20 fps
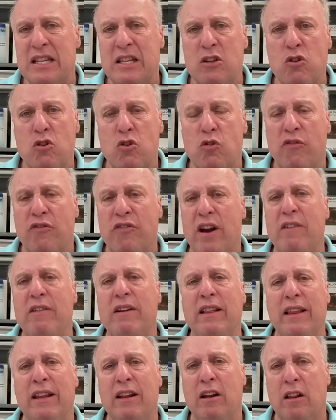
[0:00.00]
knew
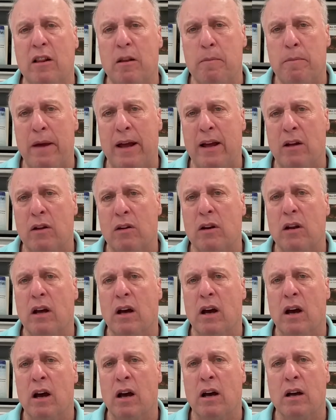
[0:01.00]
very little about
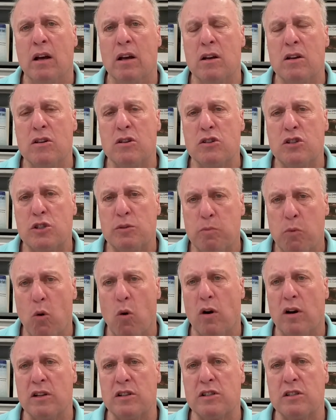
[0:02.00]

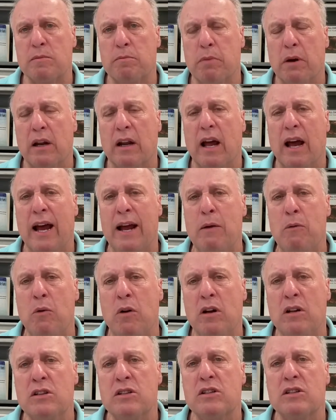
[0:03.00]
sports, but I
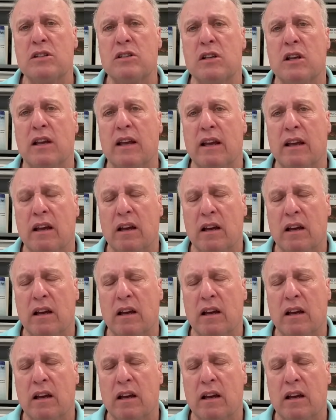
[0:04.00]
was